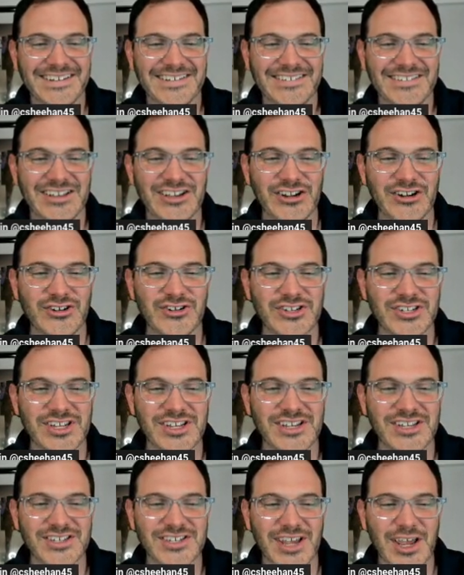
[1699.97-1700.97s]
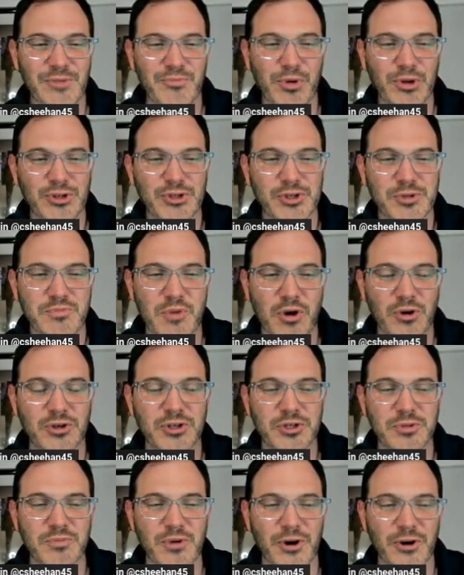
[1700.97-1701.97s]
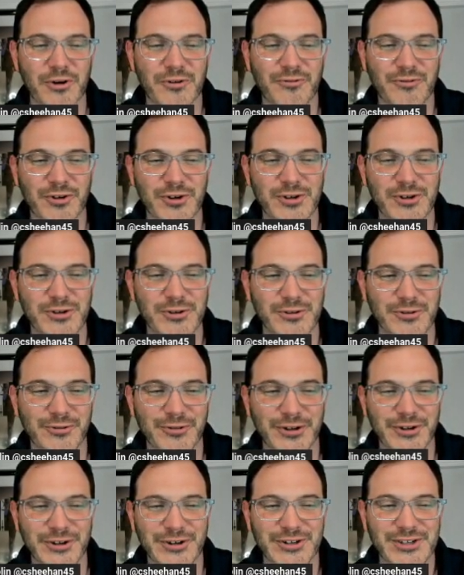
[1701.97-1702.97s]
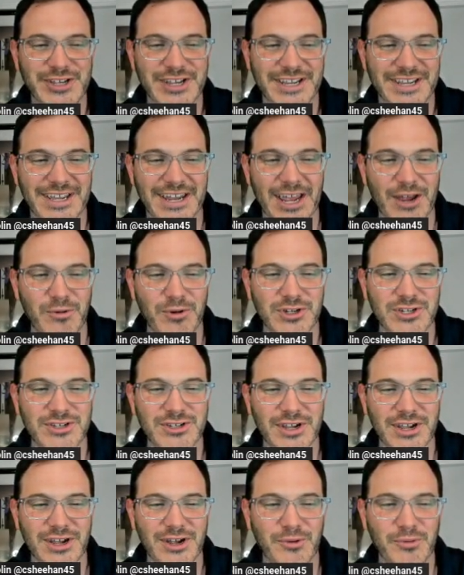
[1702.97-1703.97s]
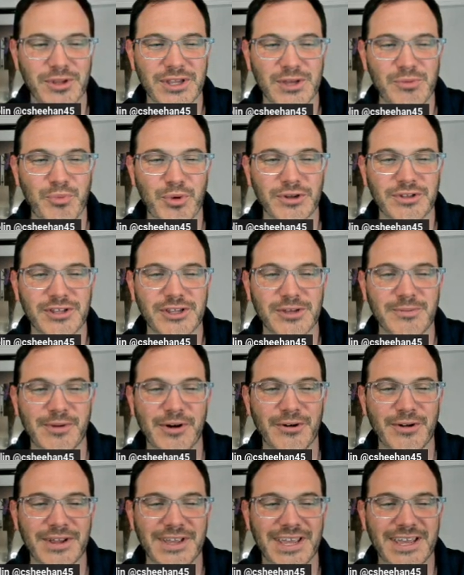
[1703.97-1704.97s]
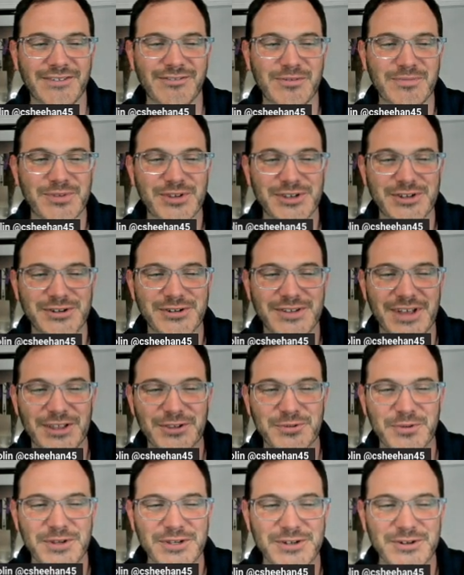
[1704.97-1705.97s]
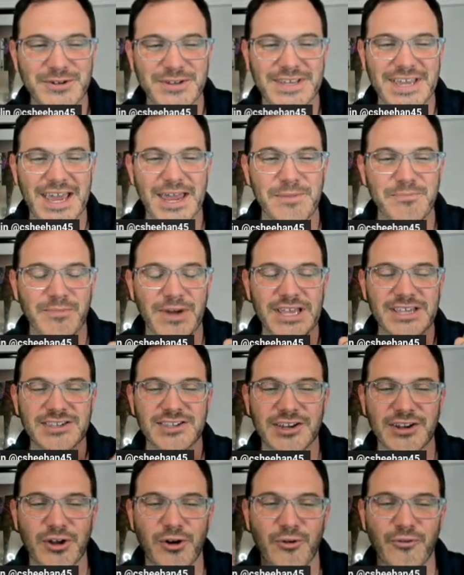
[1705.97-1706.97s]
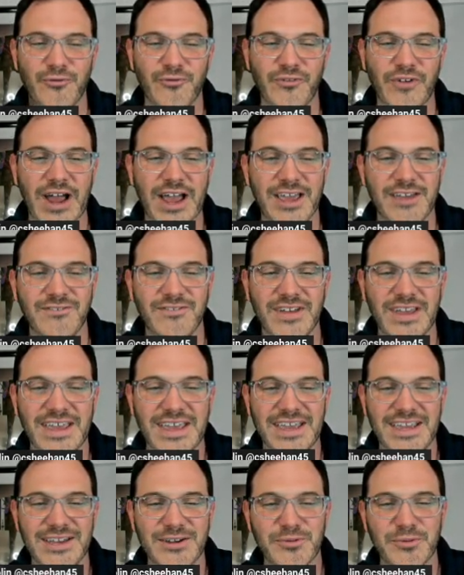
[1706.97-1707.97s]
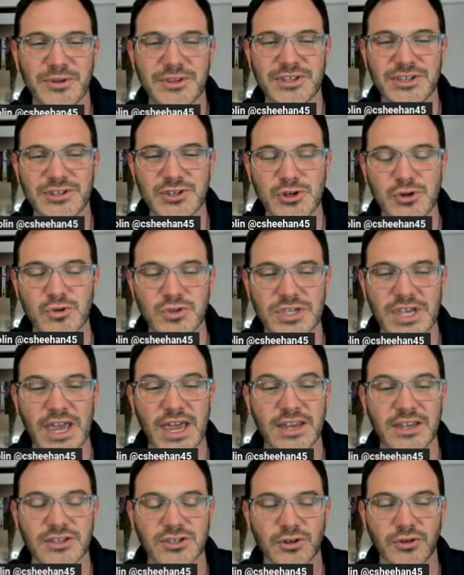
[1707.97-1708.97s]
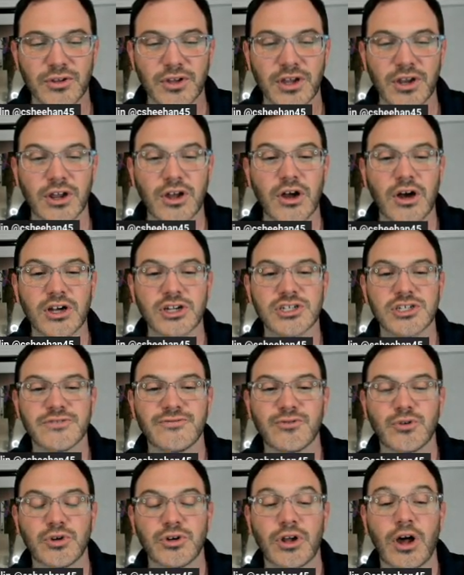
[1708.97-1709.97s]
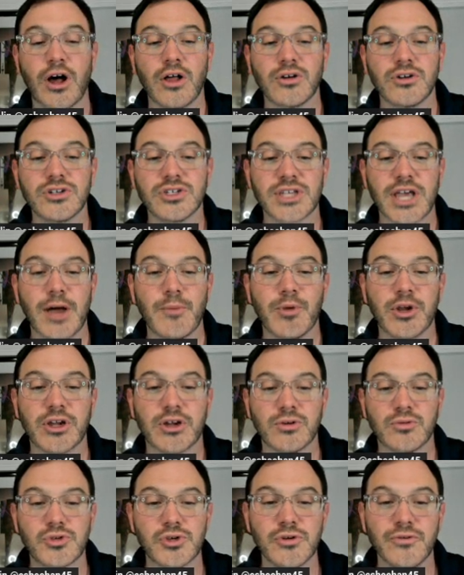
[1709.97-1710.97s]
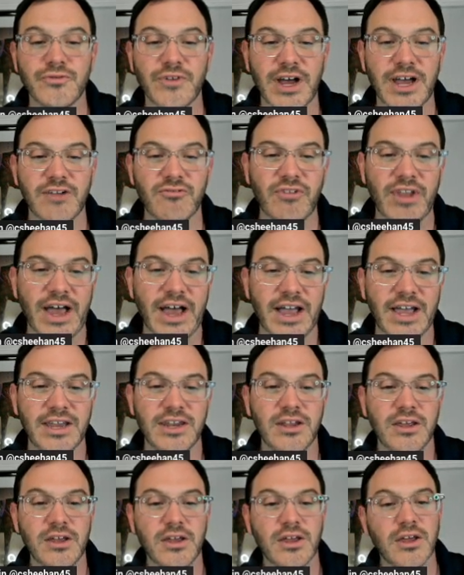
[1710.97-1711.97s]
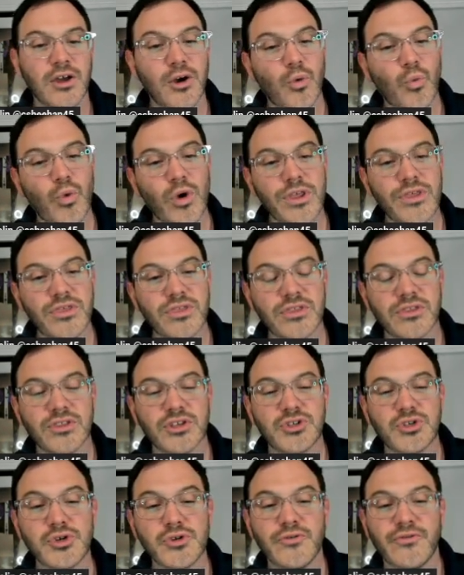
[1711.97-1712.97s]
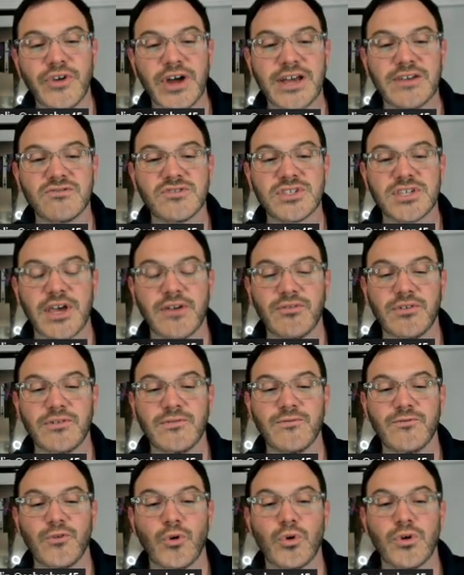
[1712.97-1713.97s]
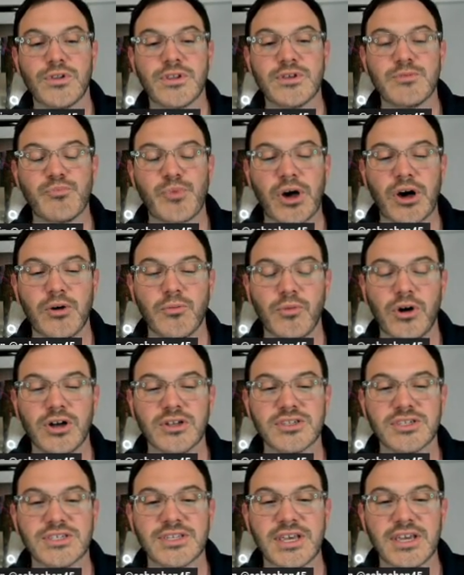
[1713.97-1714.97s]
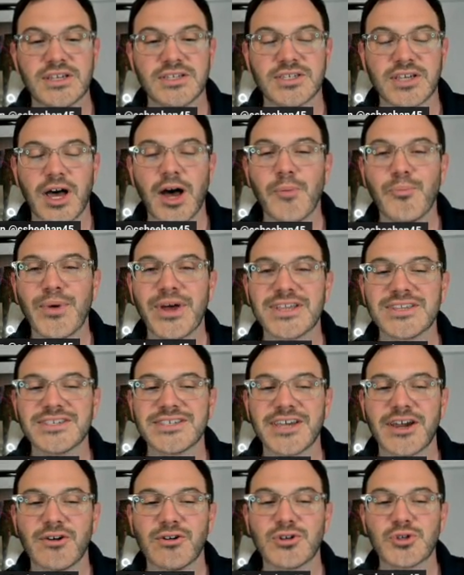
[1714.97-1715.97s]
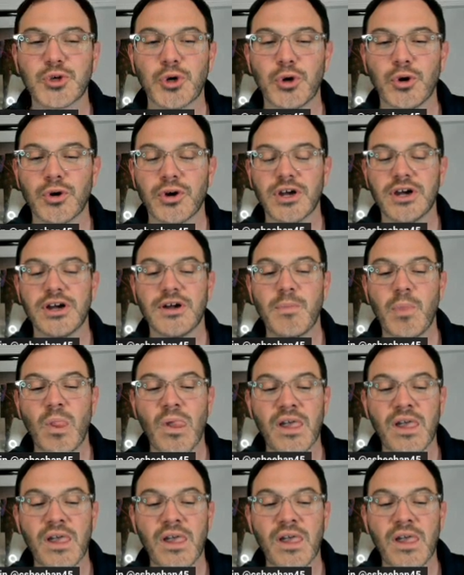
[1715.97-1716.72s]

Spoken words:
There's is. I put smoke for you for your ticket. I wish when they printed them out and gave them to you, that's what you'd get. Mike's going to go 5-8 with the 210. It's only going to cost you $4. I'm going to go 259 with the 257 for the Belmont Stakes up at Saratoga.